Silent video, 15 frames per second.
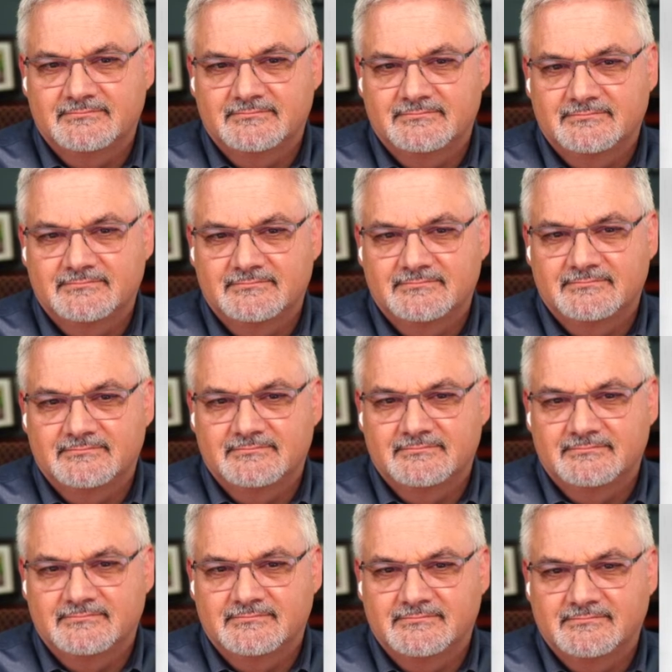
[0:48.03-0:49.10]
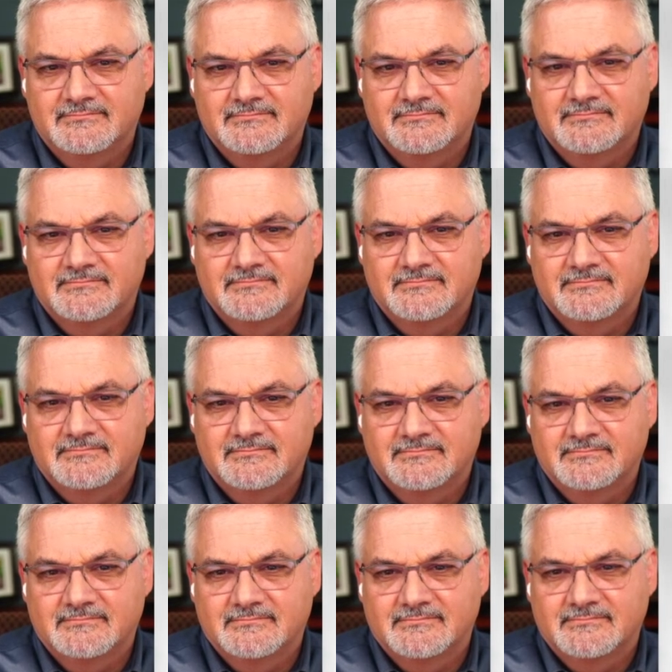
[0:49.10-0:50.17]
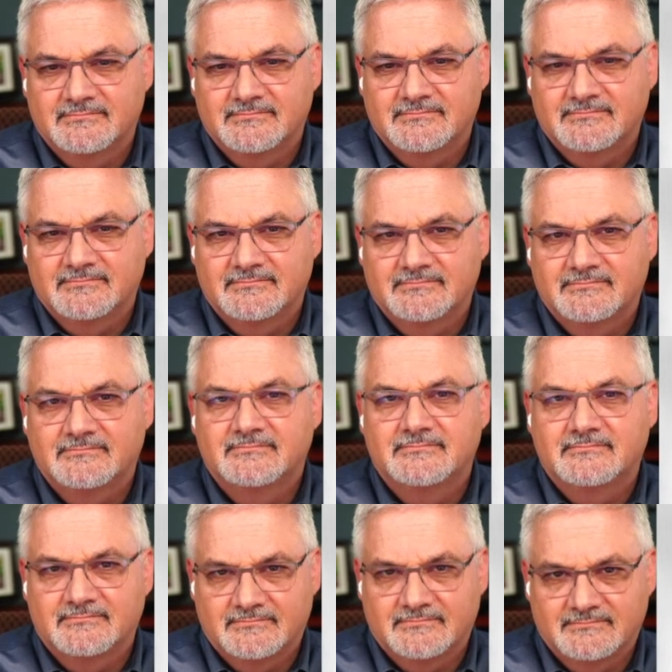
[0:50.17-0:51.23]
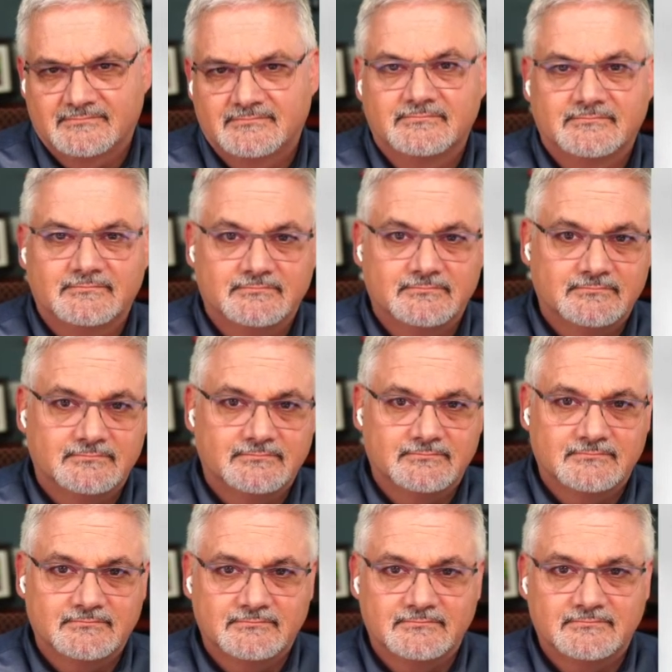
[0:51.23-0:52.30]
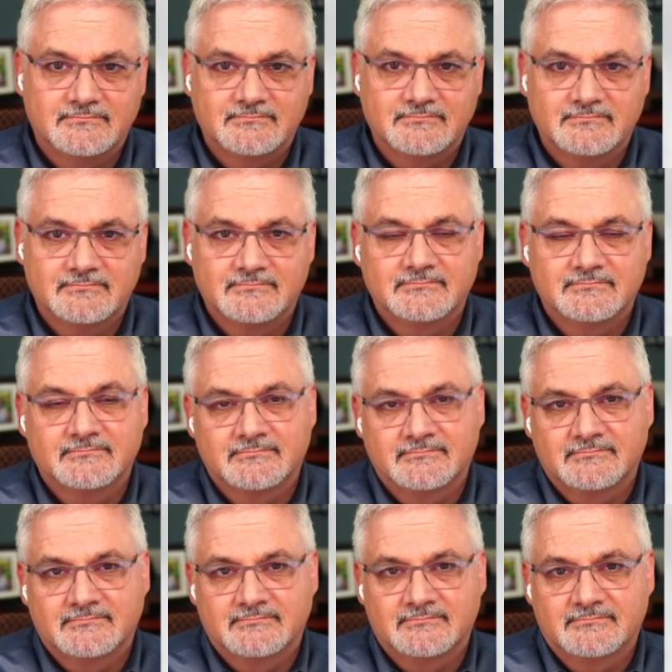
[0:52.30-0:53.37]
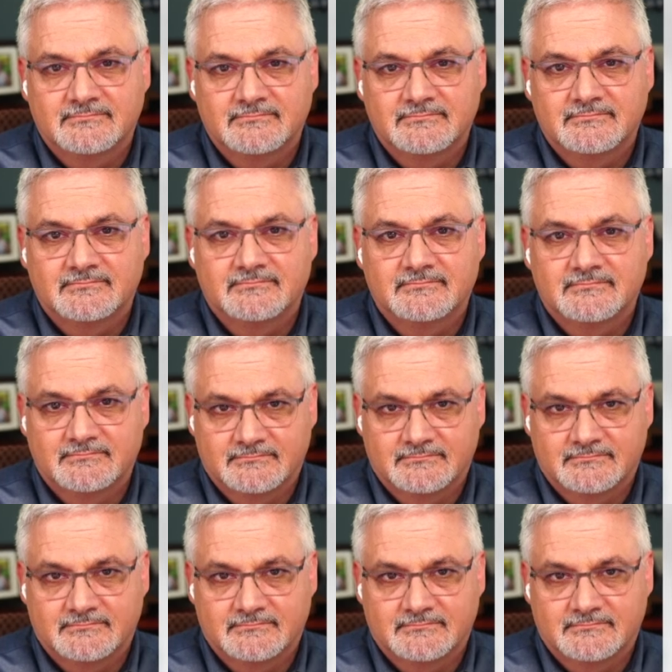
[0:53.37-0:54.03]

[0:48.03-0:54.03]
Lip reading: (not speaking)